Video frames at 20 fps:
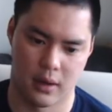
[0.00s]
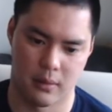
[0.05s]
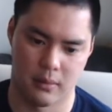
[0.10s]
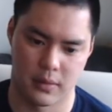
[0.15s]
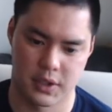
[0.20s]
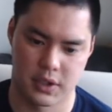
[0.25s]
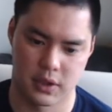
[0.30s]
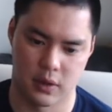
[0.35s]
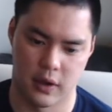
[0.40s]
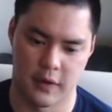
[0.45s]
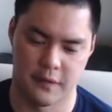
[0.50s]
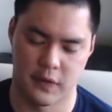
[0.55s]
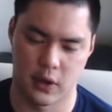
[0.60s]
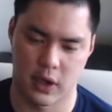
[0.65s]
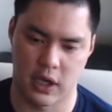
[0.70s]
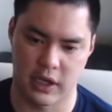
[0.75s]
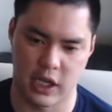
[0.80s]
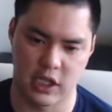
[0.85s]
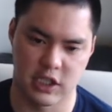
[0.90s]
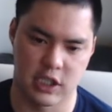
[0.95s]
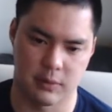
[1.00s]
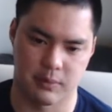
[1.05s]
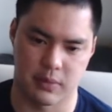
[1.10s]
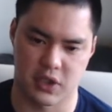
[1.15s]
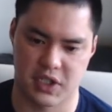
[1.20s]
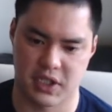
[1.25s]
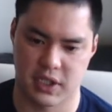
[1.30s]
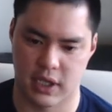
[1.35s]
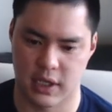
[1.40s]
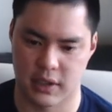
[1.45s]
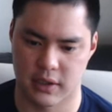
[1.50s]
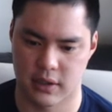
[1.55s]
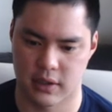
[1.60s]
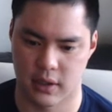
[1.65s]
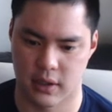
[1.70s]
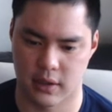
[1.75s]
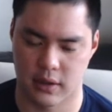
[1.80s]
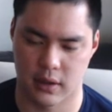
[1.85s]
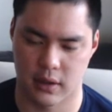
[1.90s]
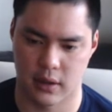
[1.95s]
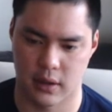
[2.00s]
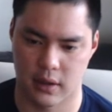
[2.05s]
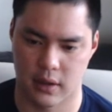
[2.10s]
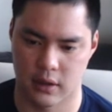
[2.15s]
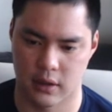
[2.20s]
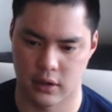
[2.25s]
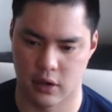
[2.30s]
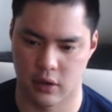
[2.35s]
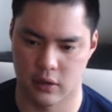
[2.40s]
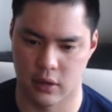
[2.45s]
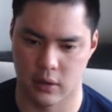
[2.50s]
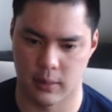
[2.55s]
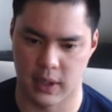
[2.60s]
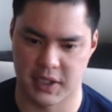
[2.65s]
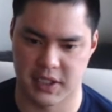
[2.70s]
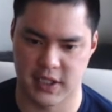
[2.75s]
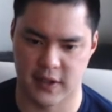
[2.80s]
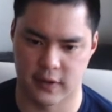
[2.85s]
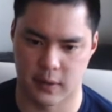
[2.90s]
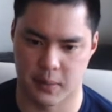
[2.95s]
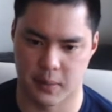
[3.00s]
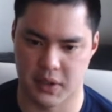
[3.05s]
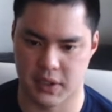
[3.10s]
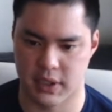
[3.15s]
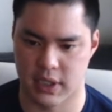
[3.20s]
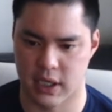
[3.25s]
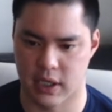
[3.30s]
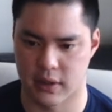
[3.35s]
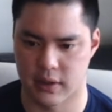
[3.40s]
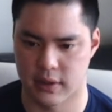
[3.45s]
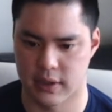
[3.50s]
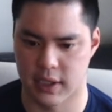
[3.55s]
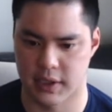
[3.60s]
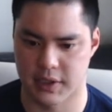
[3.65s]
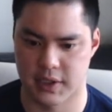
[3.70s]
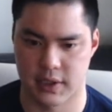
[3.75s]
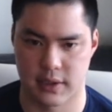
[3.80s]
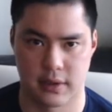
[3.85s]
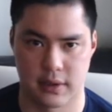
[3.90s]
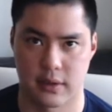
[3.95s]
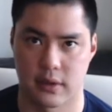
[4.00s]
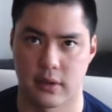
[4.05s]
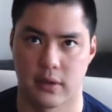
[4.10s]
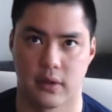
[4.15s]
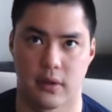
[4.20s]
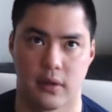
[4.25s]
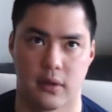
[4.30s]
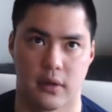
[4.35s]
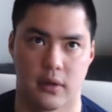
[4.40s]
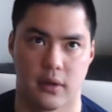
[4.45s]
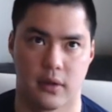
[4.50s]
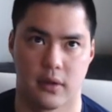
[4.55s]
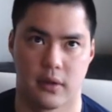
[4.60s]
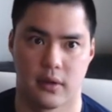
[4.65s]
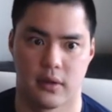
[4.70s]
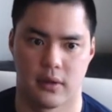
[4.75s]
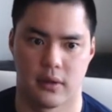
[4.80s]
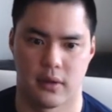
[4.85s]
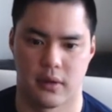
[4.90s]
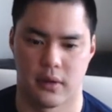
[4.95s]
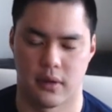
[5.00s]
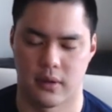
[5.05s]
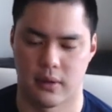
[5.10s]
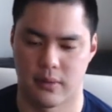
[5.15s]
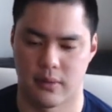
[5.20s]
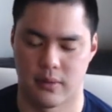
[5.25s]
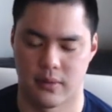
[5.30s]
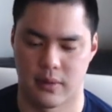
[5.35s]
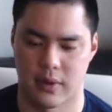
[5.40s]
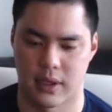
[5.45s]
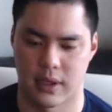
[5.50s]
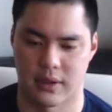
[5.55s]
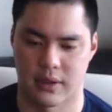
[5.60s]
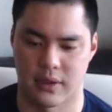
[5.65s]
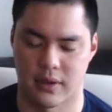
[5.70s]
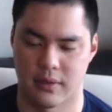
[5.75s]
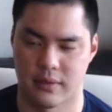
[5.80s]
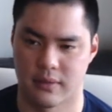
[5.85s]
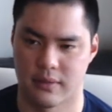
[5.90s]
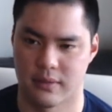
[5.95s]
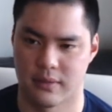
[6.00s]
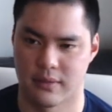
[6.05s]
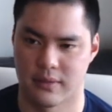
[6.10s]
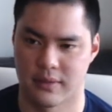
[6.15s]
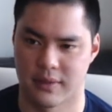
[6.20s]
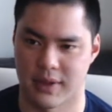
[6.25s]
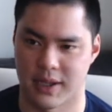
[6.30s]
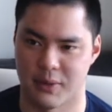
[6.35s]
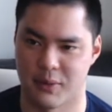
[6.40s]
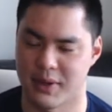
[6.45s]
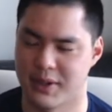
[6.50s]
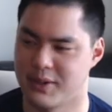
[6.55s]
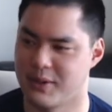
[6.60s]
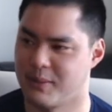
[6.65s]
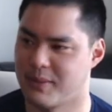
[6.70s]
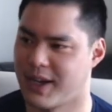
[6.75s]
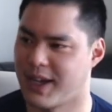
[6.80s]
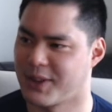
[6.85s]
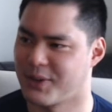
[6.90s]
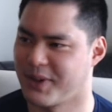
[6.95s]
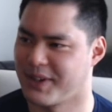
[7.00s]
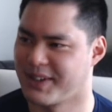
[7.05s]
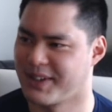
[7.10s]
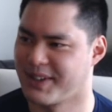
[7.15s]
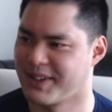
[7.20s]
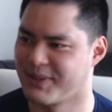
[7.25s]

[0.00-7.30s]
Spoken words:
So if you had 18% and you made 70%, that's I don't know. Can't really do math right now.